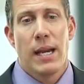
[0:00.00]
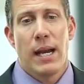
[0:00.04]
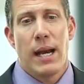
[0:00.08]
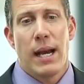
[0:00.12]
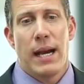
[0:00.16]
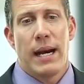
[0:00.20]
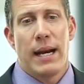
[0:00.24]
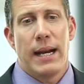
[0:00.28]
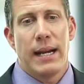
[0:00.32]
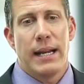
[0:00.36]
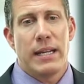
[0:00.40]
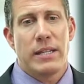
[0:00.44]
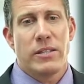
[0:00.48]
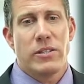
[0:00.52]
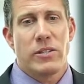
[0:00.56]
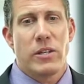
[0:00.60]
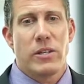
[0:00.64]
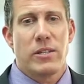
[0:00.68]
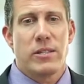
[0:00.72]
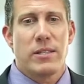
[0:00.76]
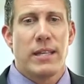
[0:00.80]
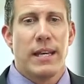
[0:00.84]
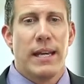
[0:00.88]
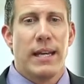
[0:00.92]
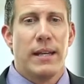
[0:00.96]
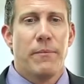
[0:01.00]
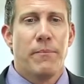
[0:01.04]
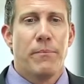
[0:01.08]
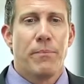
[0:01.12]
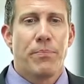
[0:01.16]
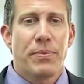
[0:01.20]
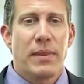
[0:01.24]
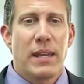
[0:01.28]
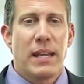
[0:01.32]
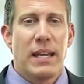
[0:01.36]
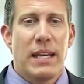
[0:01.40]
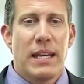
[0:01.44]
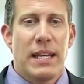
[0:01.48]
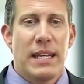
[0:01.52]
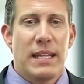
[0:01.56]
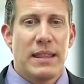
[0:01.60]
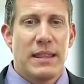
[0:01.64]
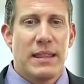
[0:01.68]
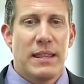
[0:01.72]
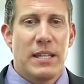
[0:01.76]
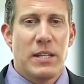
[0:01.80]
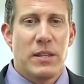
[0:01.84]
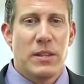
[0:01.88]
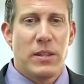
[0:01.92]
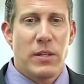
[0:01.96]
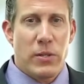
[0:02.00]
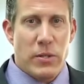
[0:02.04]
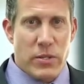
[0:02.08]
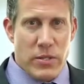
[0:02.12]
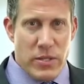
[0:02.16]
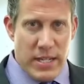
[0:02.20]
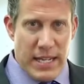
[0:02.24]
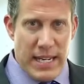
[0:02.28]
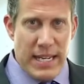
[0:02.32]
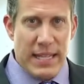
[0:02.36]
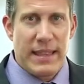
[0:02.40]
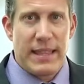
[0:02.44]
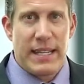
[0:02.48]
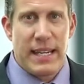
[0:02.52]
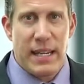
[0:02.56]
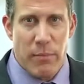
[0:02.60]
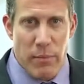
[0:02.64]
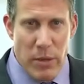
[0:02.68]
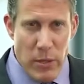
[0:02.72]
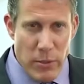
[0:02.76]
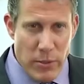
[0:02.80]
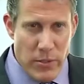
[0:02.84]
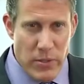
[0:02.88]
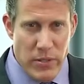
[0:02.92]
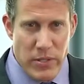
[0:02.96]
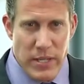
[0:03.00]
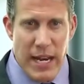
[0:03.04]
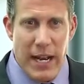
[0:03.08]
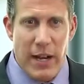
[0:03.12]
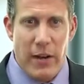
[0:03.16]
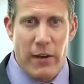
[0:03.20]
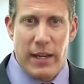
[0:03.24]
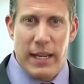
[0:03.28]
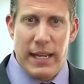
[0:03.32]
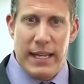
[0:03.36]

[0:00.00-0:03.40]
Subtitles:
It's just that there's getting the emotions out,